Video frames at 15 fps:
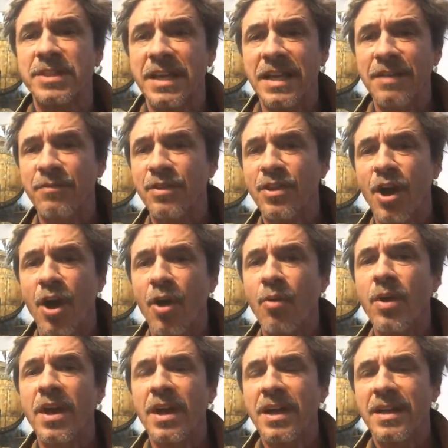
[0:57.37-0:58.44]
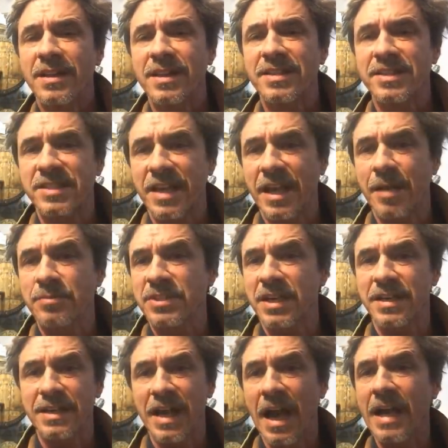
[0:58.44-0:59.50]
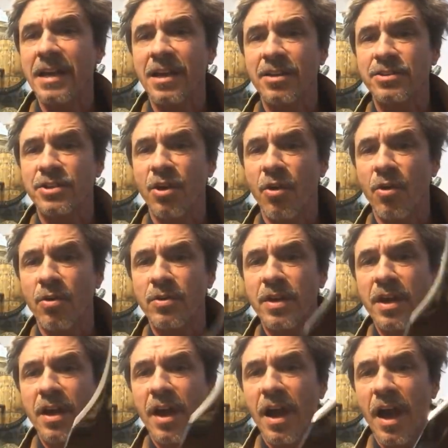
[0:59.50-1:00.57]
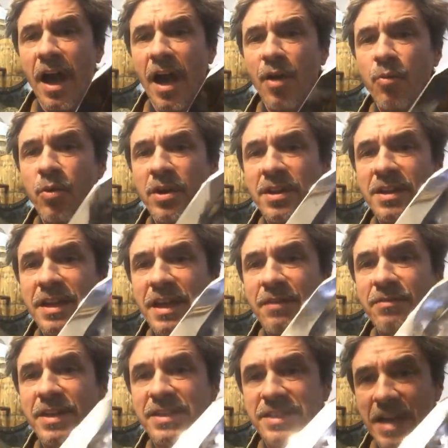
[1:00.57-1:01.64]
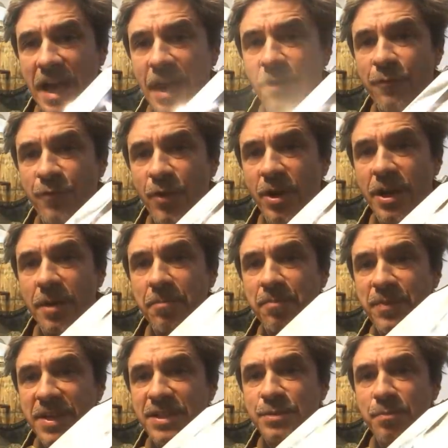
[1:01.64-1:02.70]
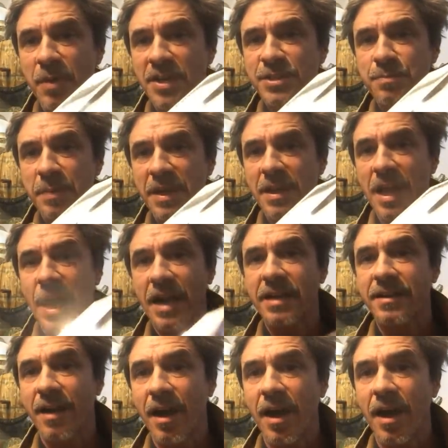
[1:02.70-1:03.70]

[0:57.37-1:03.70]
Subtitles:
And even though that Sam's like 9 years old, I wouldn't leave this out for him. This must be locked